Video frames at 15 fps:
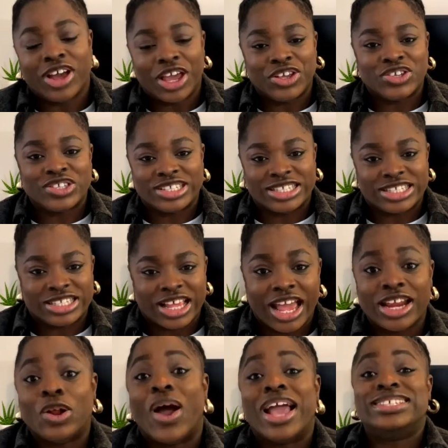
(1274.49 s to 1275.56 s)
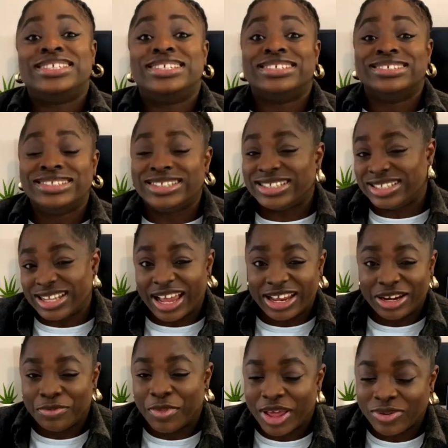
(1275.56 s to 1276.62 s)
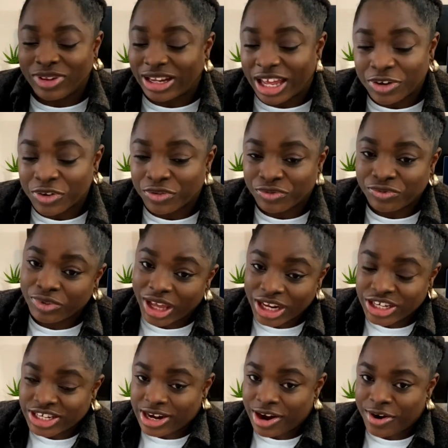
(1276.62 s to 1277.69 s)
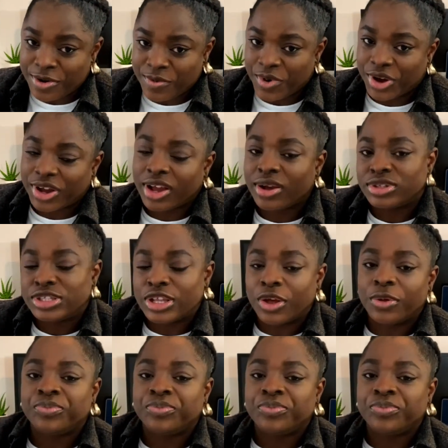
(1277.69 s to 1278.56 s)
I still design in my line of engineering work. So